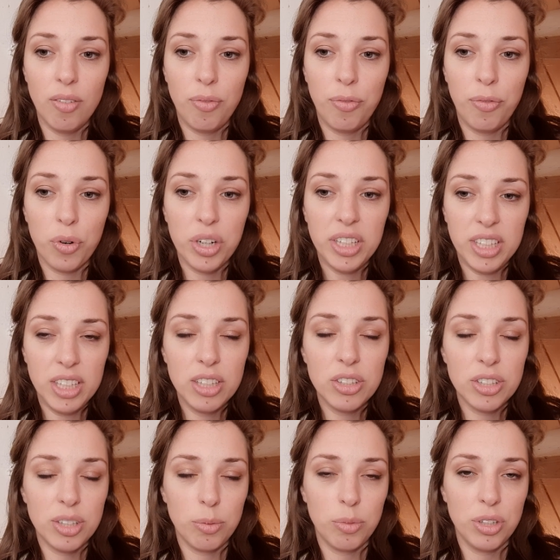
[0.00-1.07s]
for
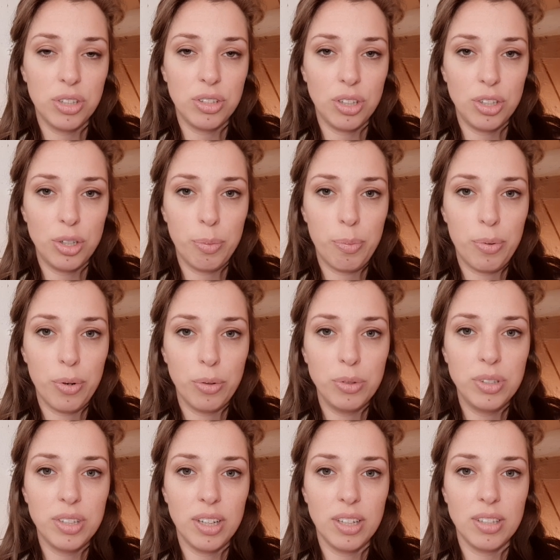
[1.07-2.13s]
years, it was such a
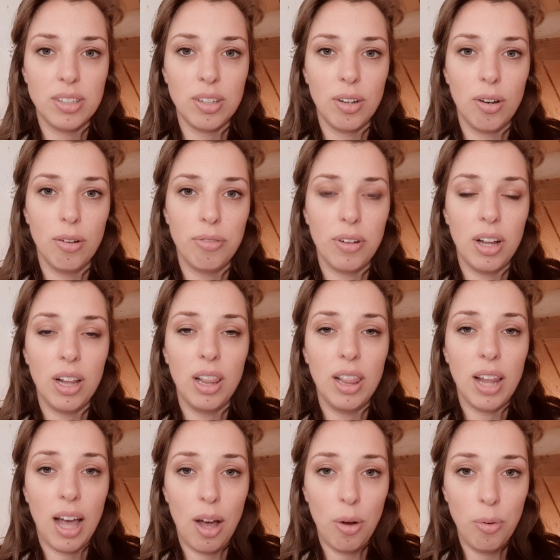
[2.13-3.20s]
process of
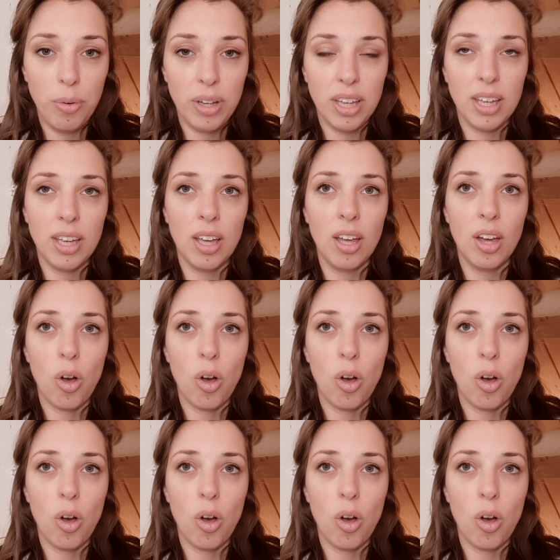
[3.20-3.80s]
allowing